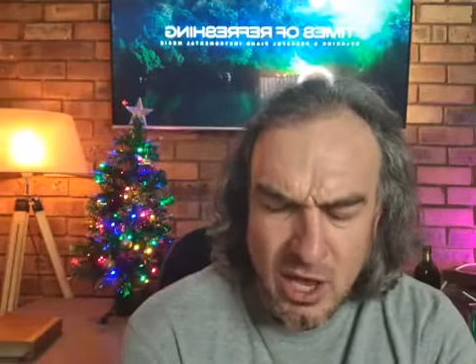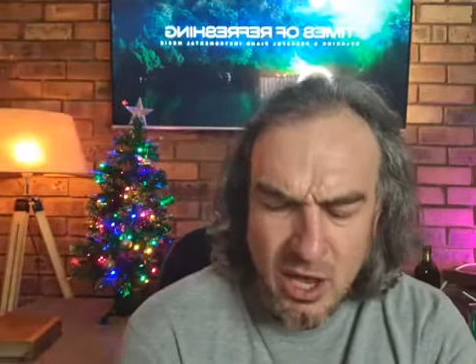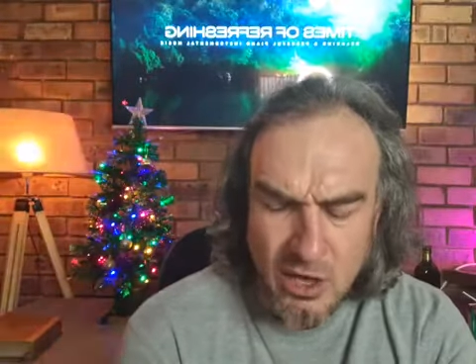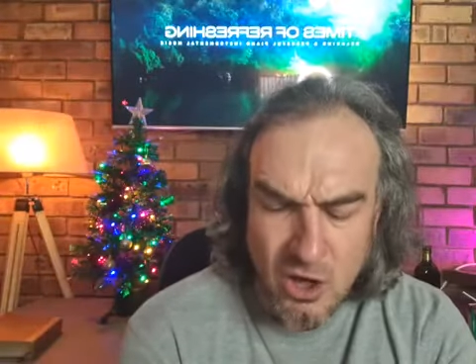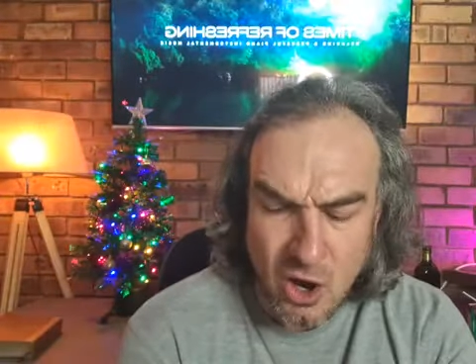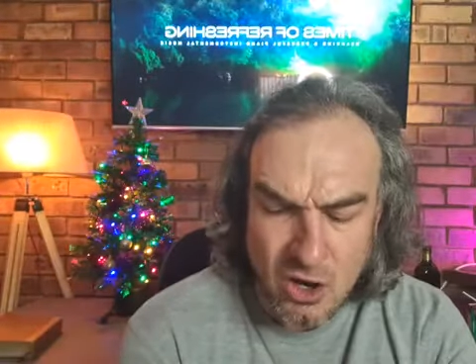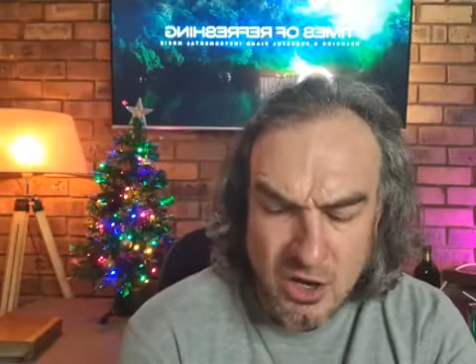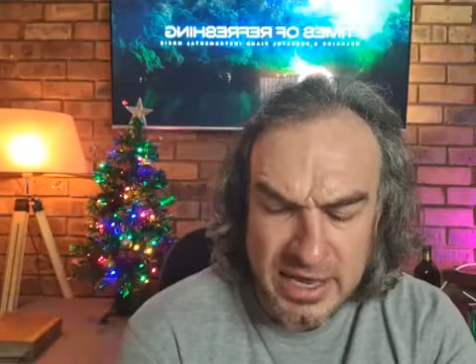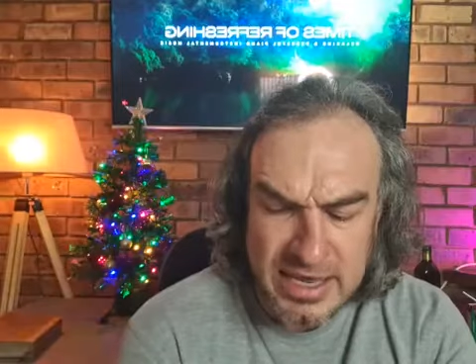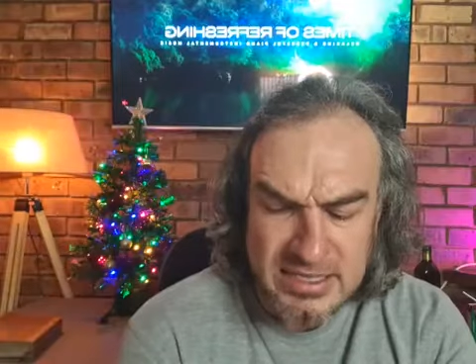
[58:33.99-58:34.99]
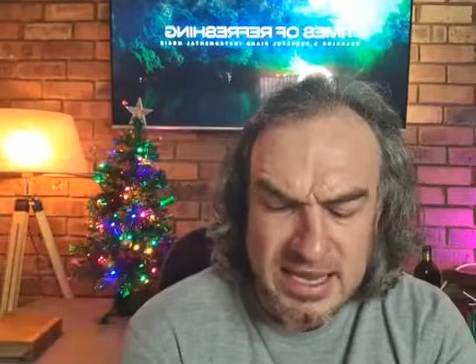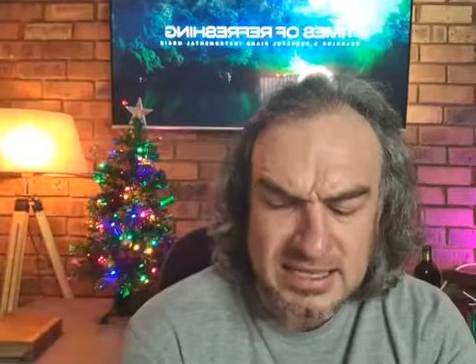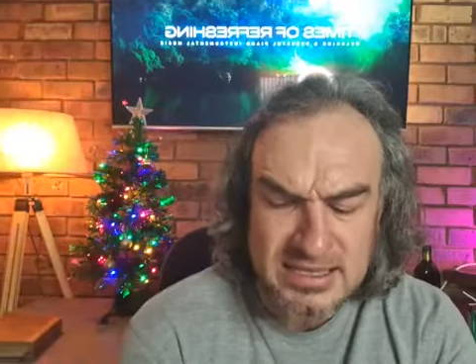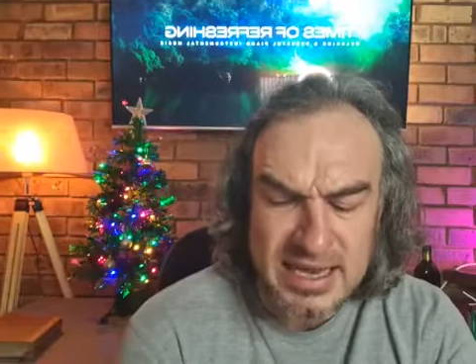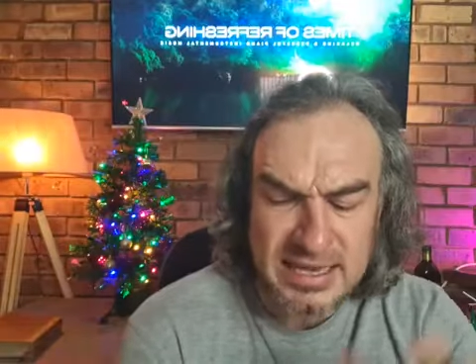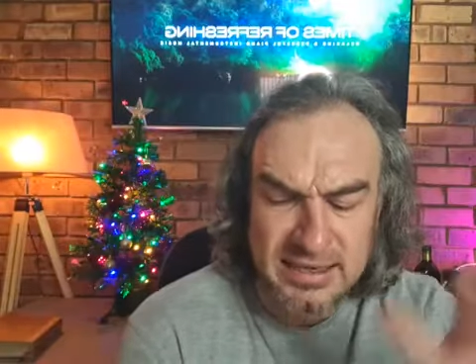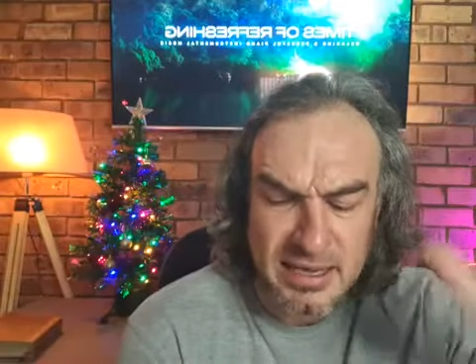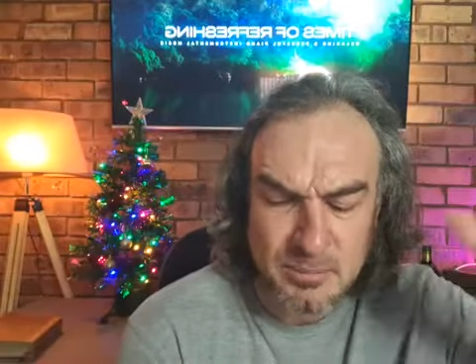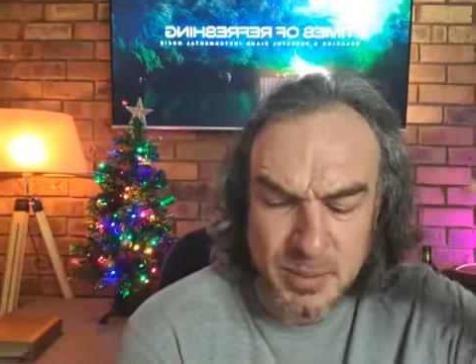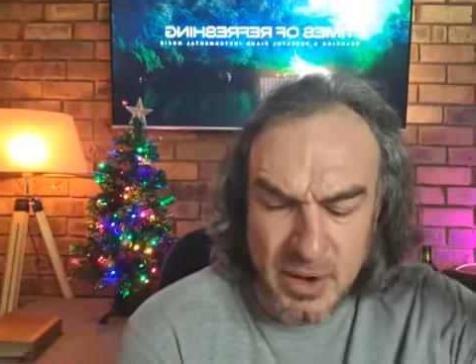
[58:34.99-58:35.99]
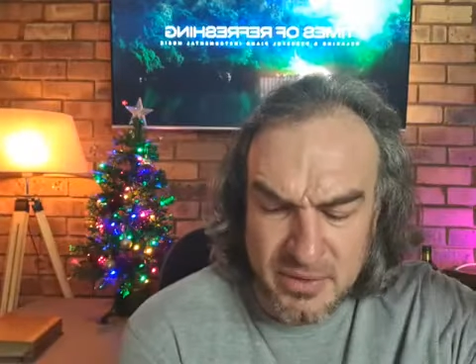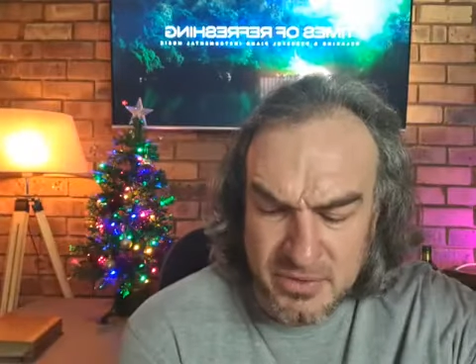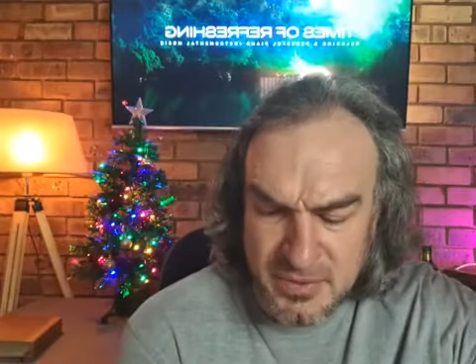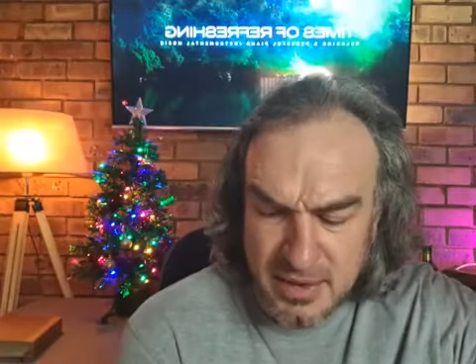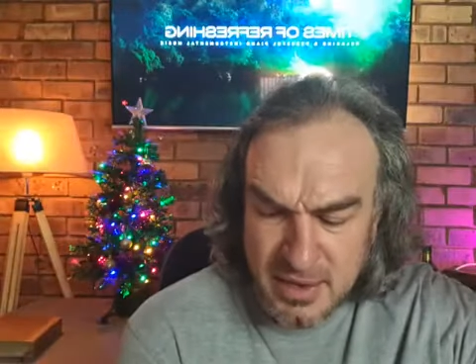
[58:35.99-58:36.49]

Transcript: along his ascending path.